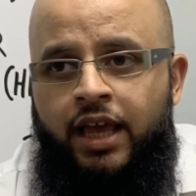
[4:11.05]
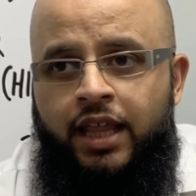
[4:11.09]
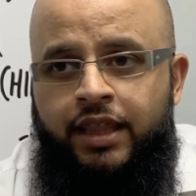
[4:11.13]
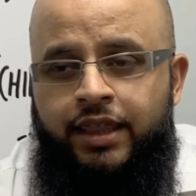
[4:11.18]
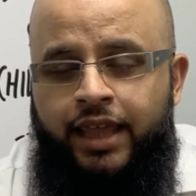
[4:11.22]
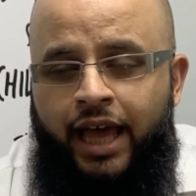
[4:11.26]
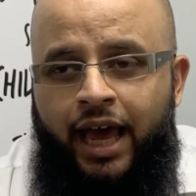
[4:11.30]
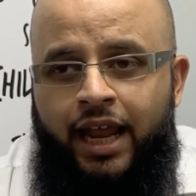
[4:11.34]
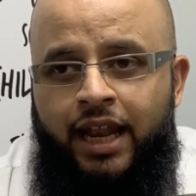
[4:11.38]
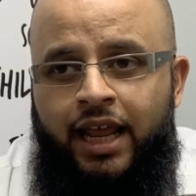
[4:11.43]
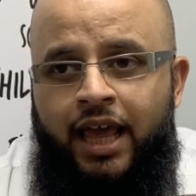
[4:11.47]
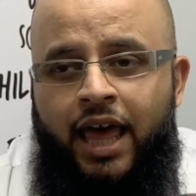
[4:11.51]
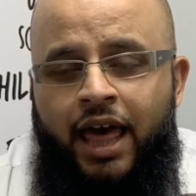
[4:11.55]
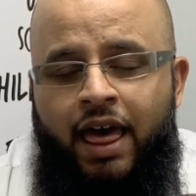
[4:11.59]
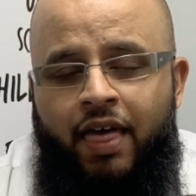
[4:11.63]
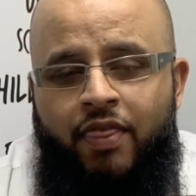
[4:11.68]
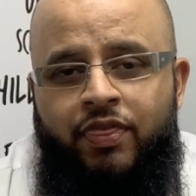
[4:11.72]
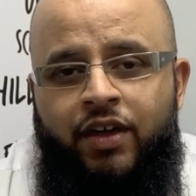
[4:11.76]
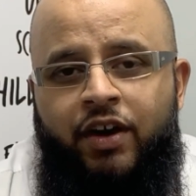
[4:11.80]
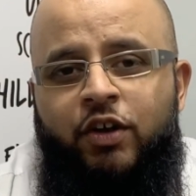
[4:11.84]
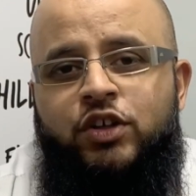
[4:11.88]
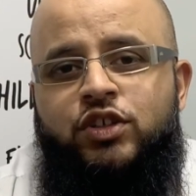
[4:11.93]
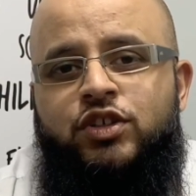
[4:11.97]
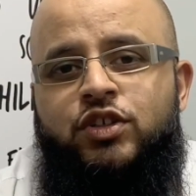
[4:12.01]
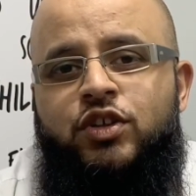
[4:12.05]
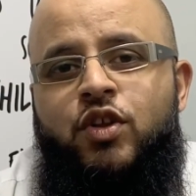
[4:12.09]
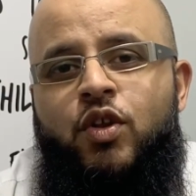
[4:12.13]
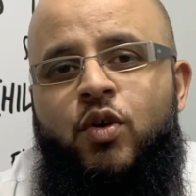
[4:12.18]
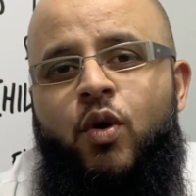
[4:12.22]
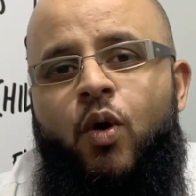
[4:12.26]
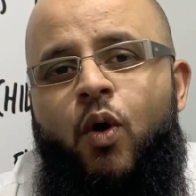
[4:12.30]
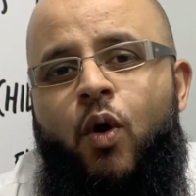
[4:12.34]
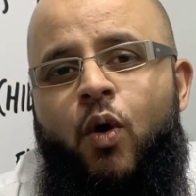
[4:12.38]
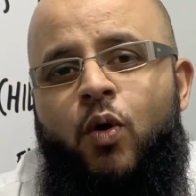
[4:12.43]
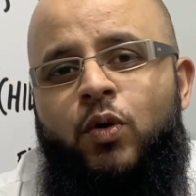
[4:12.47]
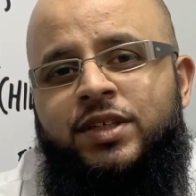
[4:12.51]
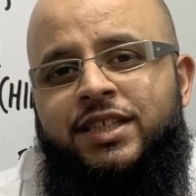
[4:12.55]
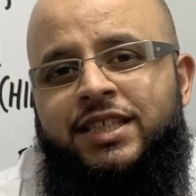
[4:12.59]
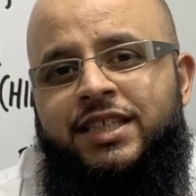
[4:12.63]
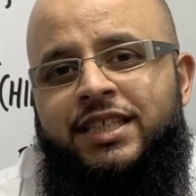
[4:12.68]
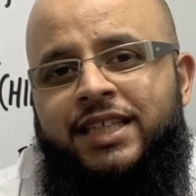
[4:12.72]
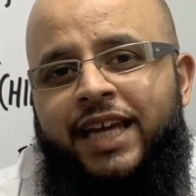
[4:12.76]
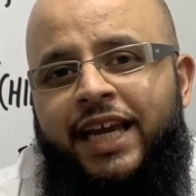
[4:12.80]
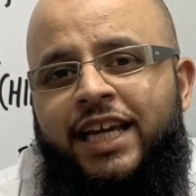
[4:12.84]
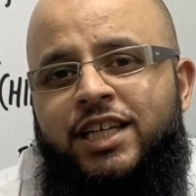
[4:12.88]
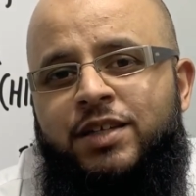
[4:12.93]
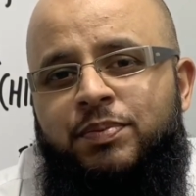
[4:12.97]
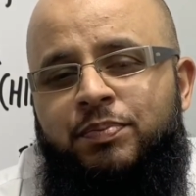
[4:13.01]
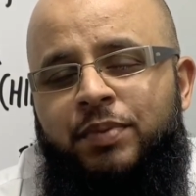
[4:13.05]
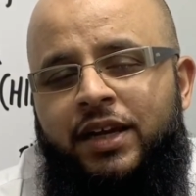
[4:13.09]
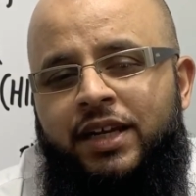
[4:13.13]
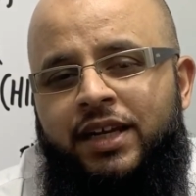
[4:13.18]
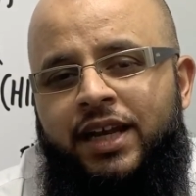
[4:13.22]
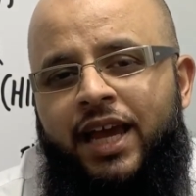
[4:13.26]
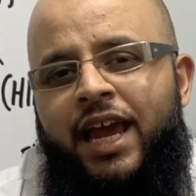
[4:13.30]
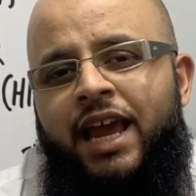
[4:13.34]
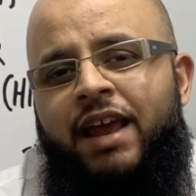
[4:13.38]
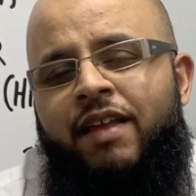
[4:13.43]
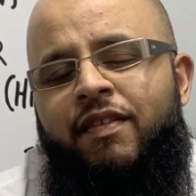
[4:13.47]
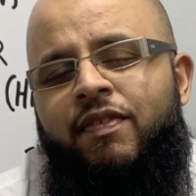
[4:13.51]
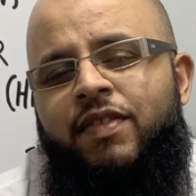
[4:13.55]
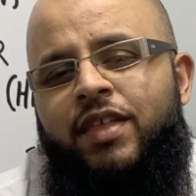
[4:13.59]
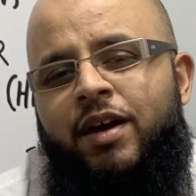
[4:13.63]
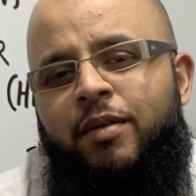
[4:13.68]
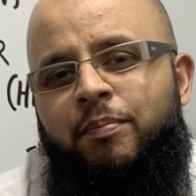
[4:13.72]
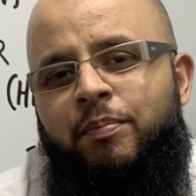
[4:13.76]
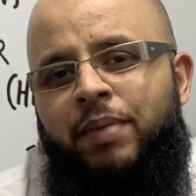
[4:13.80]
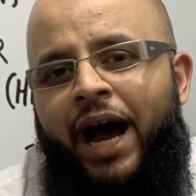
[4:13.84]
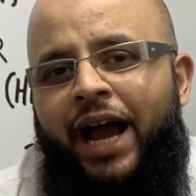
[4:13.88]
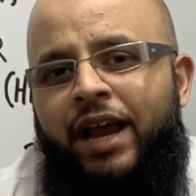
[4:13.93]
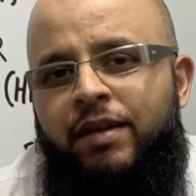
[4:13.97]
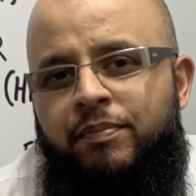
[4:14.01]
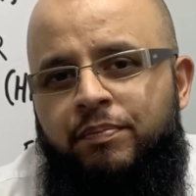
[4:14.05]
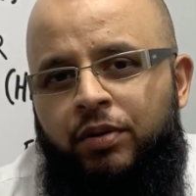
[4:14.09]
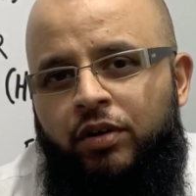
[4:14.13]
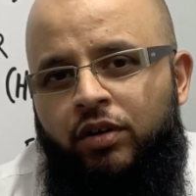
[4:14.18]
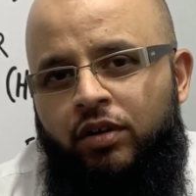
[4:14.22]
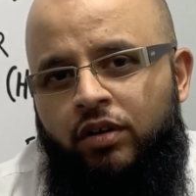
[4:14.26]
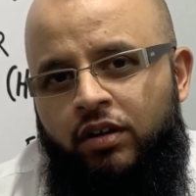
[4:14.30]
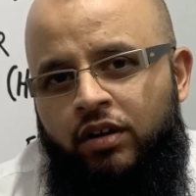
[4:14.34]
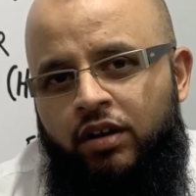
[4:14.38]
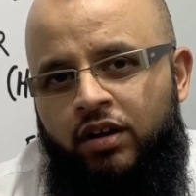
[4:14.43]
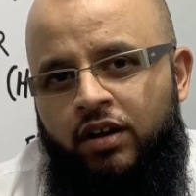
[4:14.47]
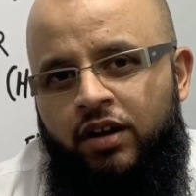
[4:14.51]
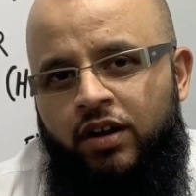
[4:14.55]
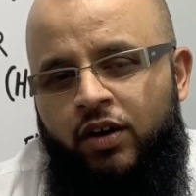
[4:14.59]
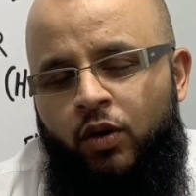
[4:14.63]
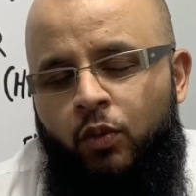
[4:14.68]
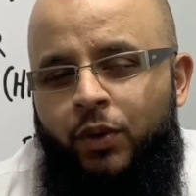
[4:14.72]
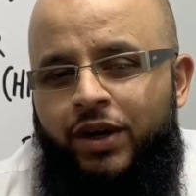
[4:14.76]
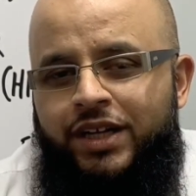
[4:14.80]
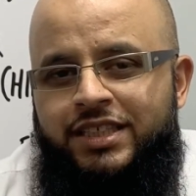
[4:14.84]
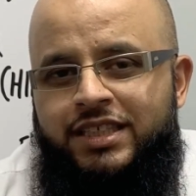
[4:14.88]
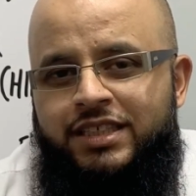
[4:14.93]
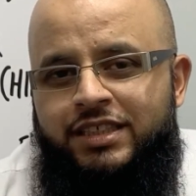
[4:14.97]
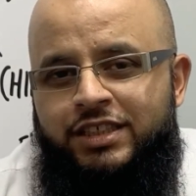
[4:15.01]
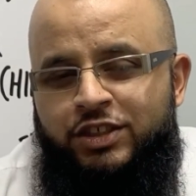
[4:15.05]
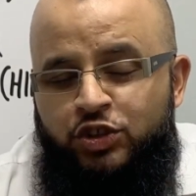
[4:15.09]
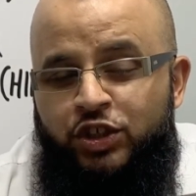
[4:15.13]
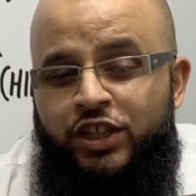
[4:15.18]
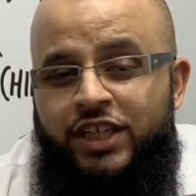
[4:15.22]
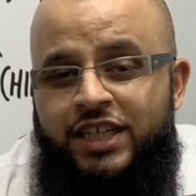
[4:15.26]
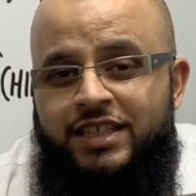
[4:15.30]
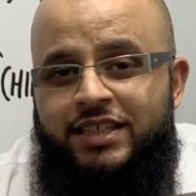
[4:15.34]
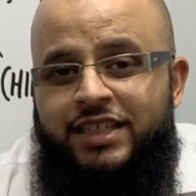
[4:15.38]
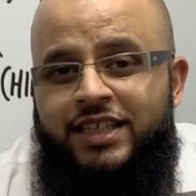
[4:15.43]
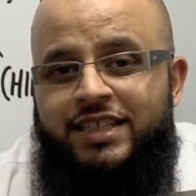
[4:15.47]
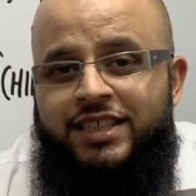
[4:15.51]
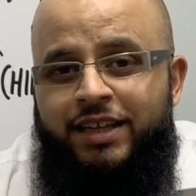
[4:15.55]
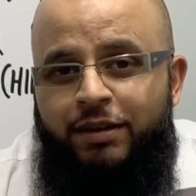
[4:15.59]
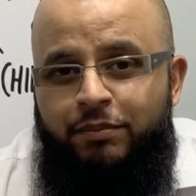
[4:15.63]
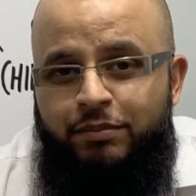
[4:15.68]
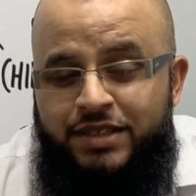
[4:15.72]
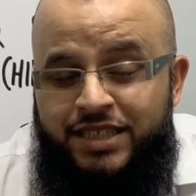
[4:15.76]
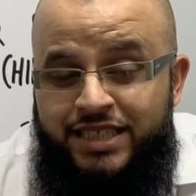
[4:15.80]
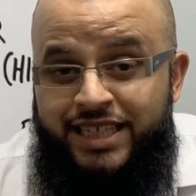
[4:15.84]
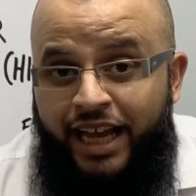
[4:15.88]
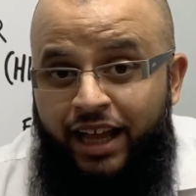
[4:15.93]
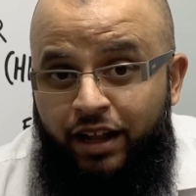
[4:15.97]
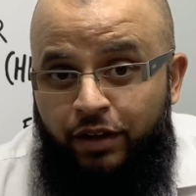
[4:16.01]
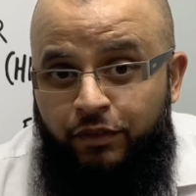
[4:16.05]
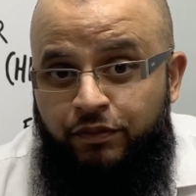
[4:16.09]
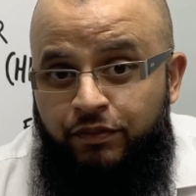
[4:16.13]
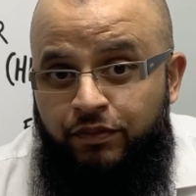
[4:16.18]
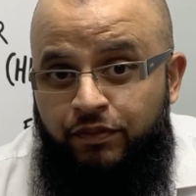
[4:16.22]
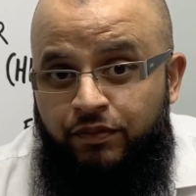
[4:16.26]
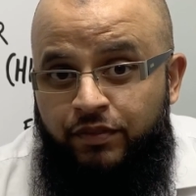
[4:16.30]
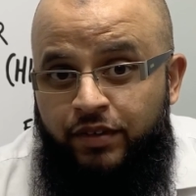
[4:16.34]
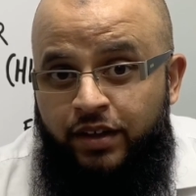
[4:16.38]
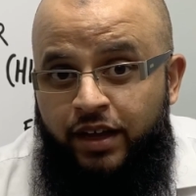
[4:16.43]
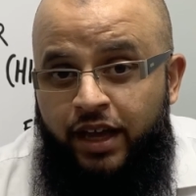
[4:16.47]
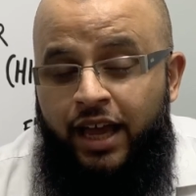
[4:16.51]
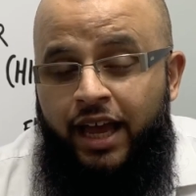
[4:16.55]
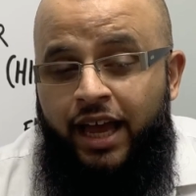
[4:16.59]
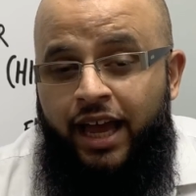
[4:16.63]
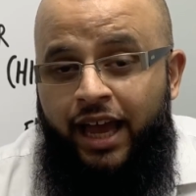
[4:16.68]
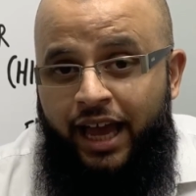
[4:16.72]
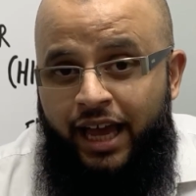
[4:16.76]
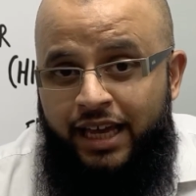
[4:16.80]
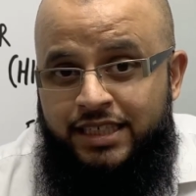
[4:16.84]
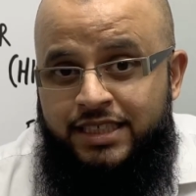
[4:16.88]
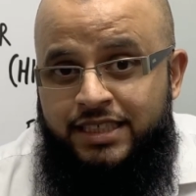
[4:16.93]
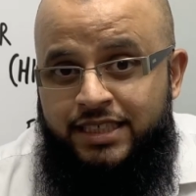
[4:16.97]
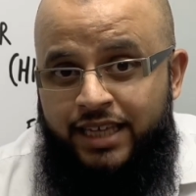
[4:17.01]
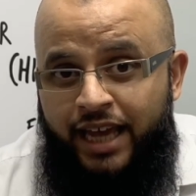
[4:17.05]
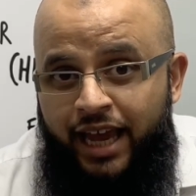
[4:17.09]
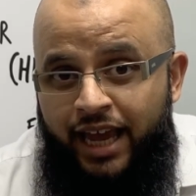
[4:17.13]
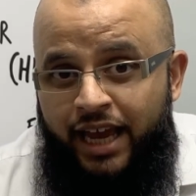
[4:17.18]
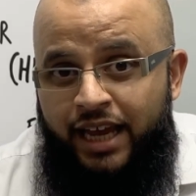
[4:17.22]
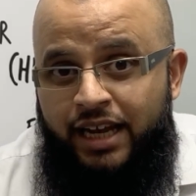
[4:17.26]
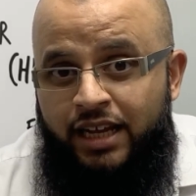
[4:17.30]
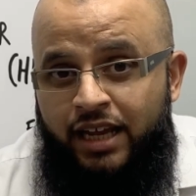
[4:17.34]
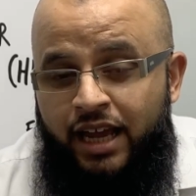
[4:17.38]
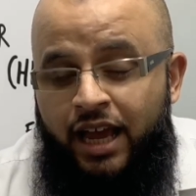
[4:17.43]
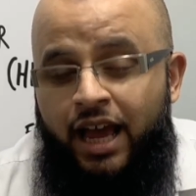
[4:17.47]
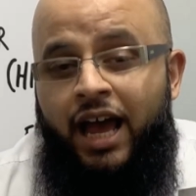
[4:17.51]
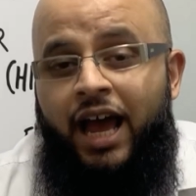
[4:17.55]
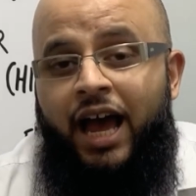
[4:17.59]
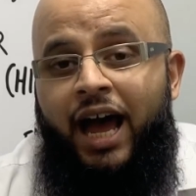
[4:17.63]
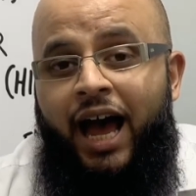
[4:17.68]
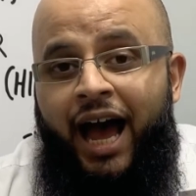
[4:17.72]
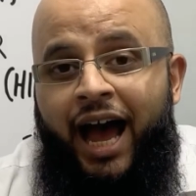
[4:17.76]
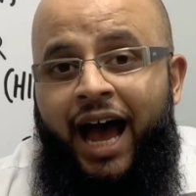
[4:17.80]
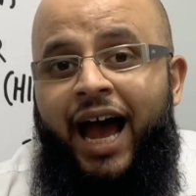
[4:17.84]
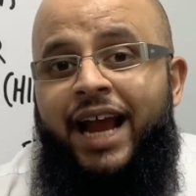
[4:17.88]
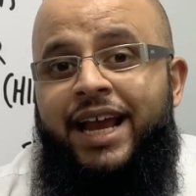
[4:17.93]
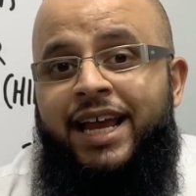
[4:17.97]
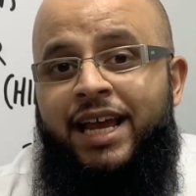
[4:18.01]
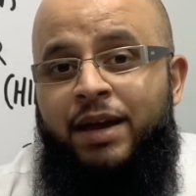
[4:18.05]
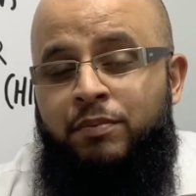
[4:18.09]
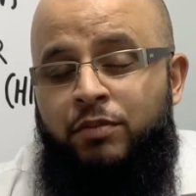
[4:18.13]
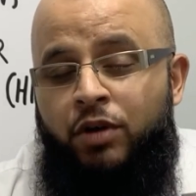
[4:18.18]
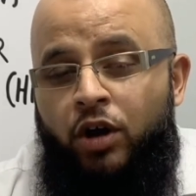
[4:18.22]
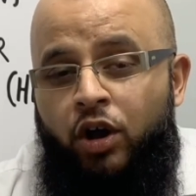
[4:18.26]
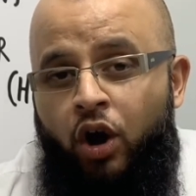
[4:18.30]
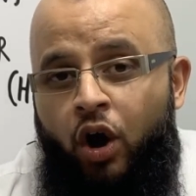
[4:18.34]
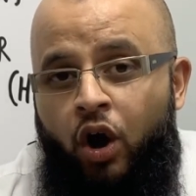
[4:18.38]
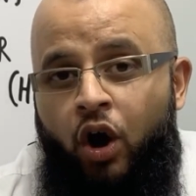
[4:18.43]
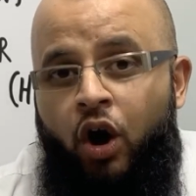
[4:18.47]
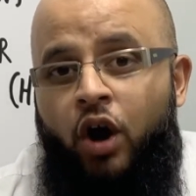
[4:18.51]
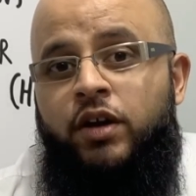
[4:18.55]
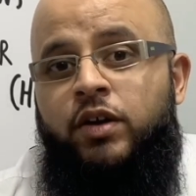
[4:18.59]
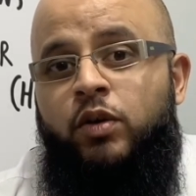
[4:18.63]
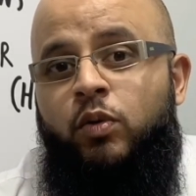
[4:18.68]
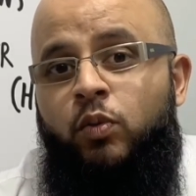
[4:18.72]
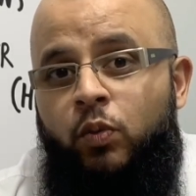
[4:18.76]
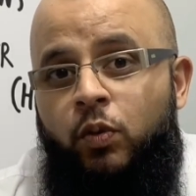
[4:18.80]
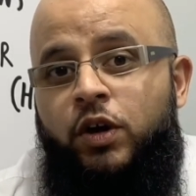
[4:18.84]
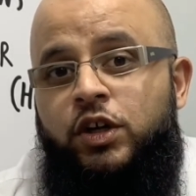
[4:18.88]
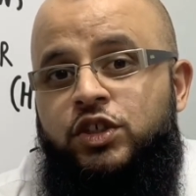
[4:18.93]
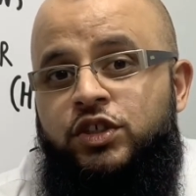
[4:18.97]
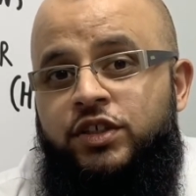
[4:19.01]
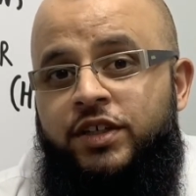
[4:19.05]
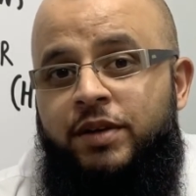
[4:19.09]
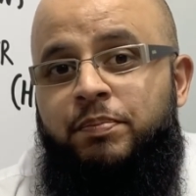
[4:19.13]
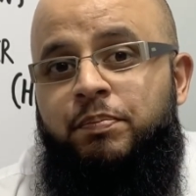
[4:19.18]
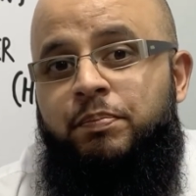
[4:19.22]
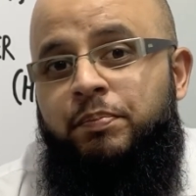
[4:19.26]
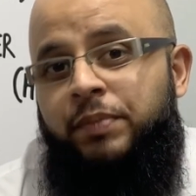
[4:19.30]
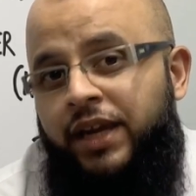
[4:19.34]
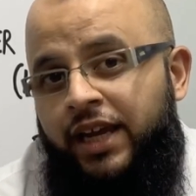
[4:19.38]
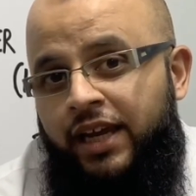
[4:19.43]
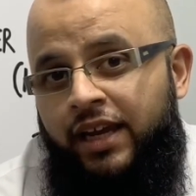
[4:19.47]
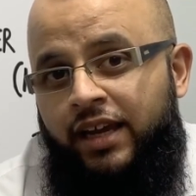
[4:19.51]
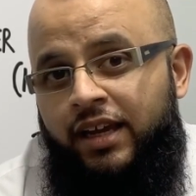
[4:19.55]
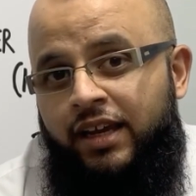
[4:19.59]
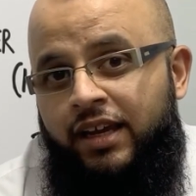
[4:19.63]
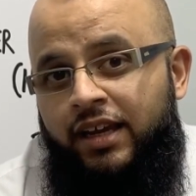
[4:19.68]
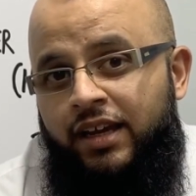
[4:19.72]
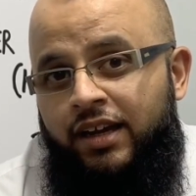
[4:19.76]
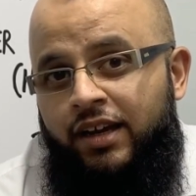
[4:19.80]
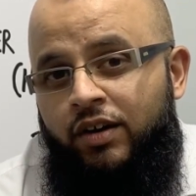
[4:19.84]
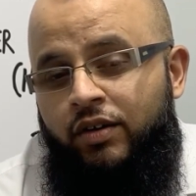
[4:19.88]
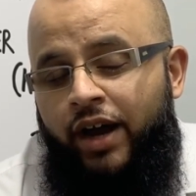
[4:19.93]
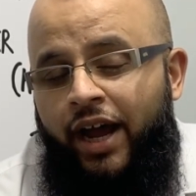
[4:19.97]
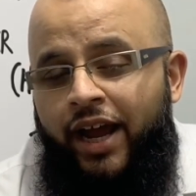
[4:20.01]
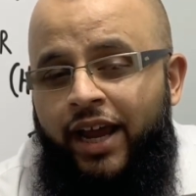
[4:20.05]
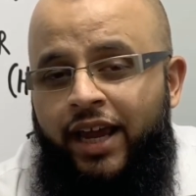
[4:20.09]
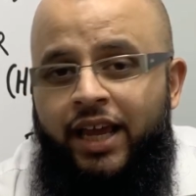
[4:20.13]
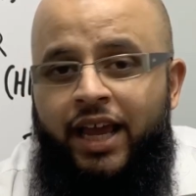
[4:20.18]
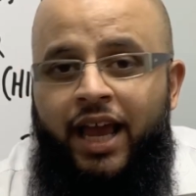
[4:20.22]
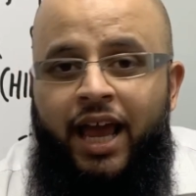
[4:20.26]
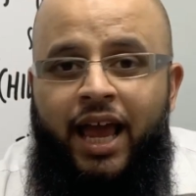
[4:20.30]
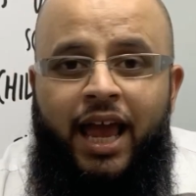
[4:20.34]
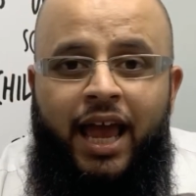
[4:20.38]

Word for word: That there's no statement in the Bible which Jesus himself has said, I am God, worship me, right?